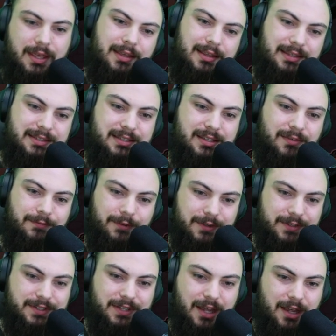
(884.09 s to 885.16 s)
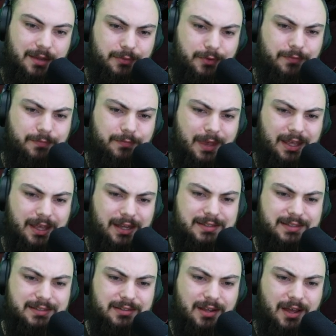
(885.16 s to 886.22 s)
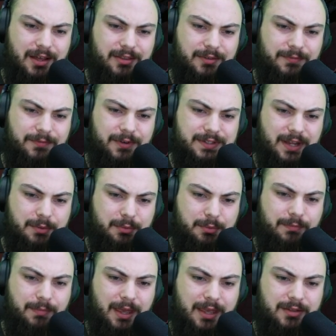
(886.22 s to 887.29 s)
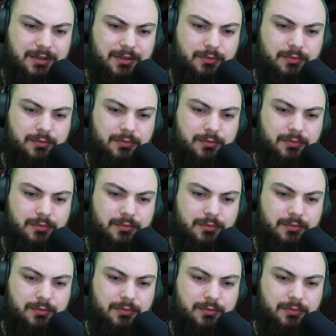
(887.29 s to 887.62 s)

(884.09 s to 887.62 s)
This is the first time you've met us, not the first time we've met you.